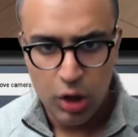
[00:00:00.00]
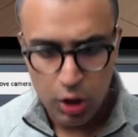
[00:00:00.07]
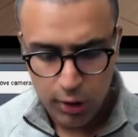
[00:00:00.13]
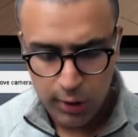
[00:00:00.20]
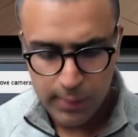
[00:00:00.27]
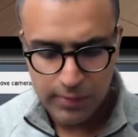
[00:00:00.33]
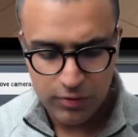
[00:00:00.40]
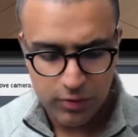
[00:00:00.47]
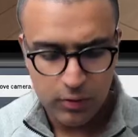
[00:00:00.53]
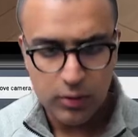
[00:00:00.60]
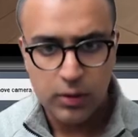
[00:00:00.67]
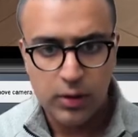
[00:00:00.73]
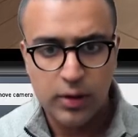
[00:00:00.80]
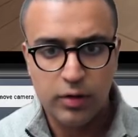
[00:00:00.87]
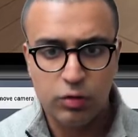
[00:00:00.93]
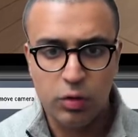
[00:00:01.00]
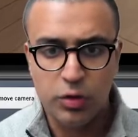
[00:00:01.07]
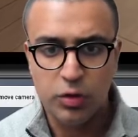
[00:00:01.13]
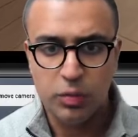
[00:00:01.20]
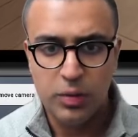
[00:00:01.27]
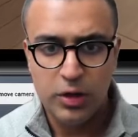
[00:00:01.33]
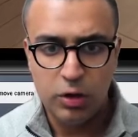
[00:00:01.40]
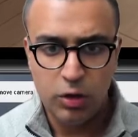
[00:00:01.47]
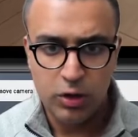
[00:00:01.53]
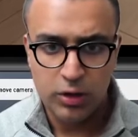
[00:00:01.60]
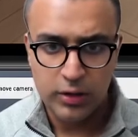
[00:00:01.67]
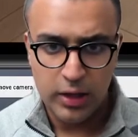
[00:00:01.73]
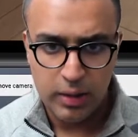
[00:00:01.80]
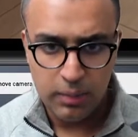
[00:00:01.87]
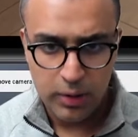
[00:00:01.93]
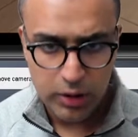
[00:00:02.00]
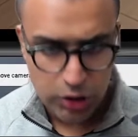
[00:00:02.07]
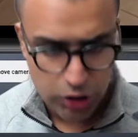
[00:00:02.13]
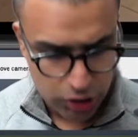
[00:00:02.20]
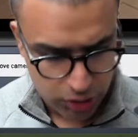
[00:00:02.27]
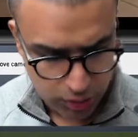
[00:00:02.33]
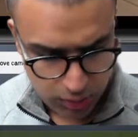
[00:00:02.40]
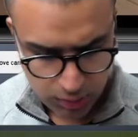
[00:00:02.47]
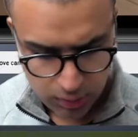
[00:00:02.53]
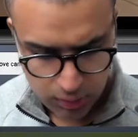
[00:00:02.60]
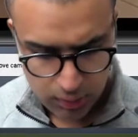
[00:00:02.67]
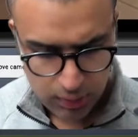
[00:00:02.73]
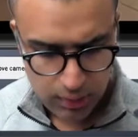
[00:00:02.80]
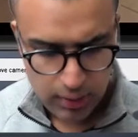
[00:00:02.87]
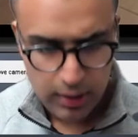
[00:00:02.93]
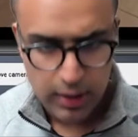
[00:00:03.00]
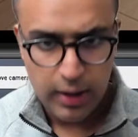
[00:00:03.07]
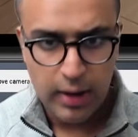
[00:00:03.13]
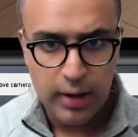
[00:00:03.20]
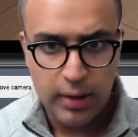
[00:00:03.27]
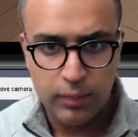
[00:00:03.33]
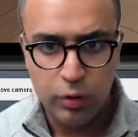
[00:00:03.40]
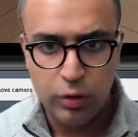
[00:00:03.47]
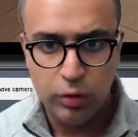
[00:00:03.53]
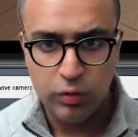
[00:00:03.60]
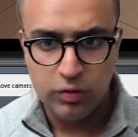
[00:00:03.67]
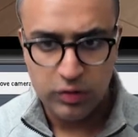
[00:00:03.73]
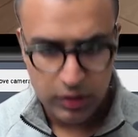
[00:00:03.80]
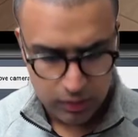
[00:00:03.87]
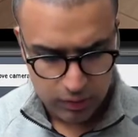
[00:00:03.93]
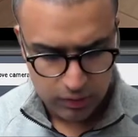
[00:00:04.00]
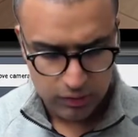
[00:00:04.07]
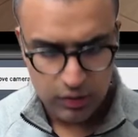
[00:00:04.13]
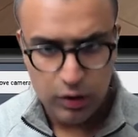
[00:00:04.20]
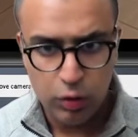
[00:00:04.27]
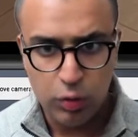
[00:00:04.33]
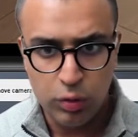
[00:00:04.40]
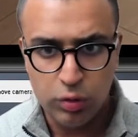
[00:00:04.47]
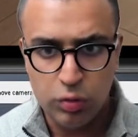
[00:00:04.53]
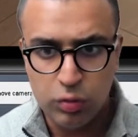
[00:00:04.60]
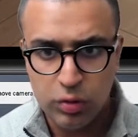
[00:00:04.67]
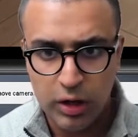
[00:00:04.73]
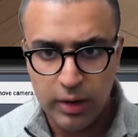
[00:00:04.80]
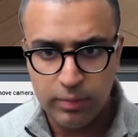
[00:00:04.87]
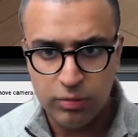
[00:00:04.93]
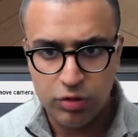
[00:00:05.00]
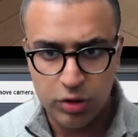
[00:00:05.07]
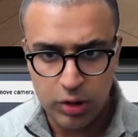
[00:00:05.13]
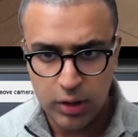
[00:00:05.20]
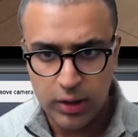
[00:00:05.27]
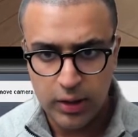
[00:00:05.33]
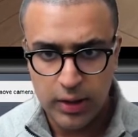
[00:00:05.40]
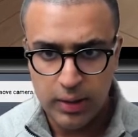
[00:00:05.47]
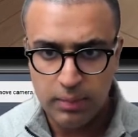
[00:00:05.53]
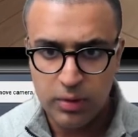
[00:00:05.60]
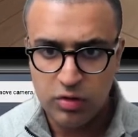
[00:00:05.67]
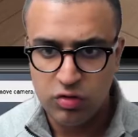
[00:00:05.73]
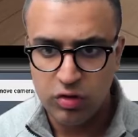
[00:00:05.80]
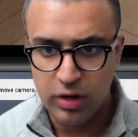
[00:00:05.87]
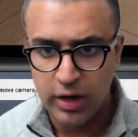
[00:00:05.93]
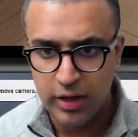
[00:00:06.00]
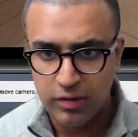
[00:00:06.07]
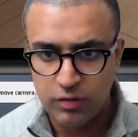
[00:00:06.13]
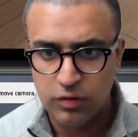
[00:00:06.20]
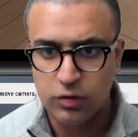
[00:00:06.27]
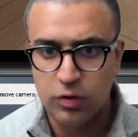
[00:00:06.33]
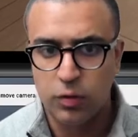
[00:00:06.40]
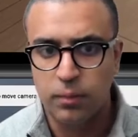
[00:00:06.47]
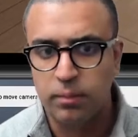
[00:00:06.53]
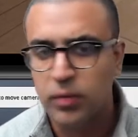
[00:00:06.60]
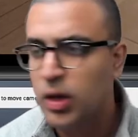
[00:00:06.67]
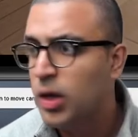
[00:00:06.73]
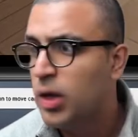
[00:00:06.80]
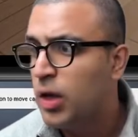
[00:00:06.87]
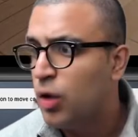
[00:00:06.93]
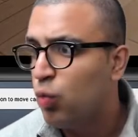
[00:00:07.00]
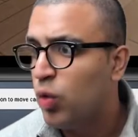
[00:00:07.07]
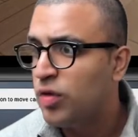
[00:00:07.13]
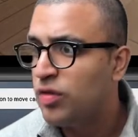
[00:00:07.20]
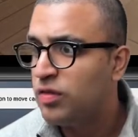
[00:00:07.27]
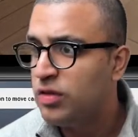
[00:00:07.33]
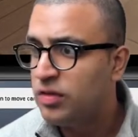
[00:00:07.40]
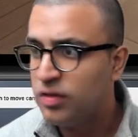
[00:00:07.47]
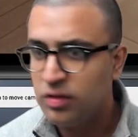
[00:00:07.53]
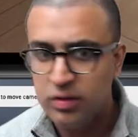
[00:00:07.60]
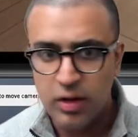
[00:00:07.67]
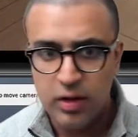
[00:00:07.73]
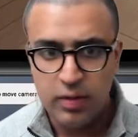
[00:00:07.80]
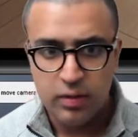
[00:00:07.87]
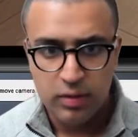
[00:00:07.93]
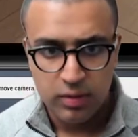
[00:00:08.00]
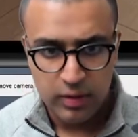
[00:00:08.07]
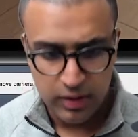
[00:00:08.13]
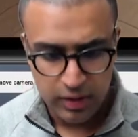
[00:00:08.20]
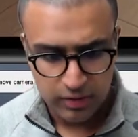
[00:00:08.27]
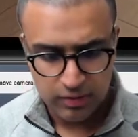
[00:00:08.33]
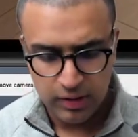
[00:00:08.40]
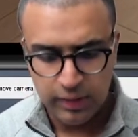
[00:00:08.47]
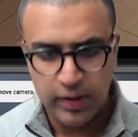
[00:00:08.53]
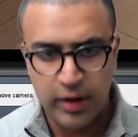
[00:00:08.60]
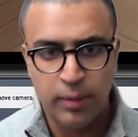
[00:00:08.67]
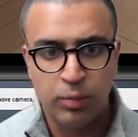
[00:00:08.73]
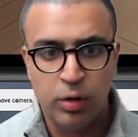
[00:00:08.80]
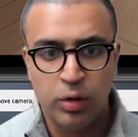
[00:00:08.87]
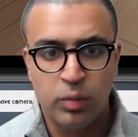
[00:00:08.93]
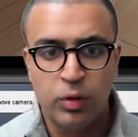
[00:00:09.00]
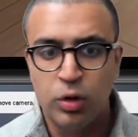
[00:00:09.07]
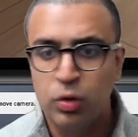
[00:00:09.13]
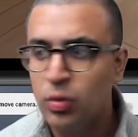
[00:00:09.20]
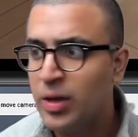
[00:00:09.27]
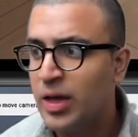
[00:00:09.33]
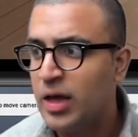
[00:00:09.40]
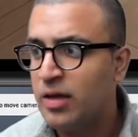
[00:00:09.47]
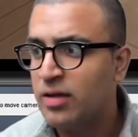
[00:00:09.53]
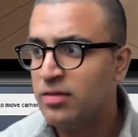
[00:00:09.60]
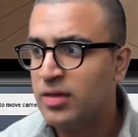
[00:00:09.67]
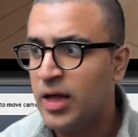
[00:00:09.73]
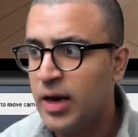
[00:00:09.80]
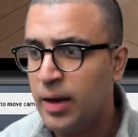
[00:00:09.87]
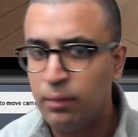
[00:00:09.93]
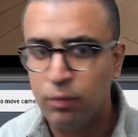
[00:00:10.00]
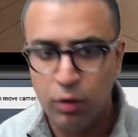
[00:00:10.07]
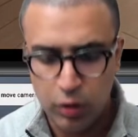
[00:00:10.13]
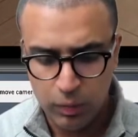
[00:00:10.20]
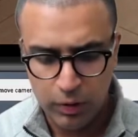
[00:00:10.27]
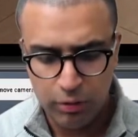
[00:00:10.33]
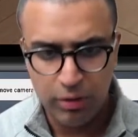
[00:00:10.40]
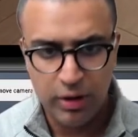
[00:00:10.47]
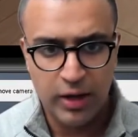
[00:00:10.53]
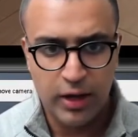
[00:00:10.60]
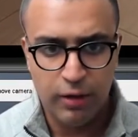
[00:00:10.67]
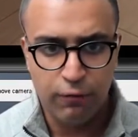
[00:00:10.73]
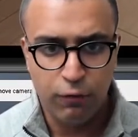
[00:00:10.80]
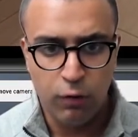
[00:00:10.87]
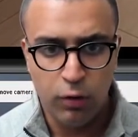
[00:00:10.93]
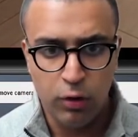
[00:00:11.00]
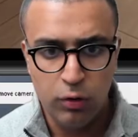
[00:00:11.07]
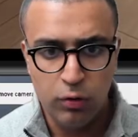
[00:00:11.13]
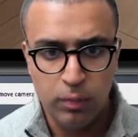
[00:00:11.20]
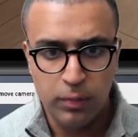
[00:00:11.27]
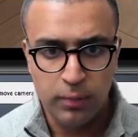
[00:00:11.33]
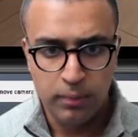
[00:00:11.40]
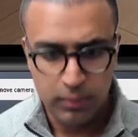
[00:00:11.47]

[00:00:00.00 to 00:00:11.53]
optional, it's going to be called image, and I'm going to set this equal to capture.image like so. Once this is done, the next thing that I'm going to be doing is that I'm going to be creating a for loop.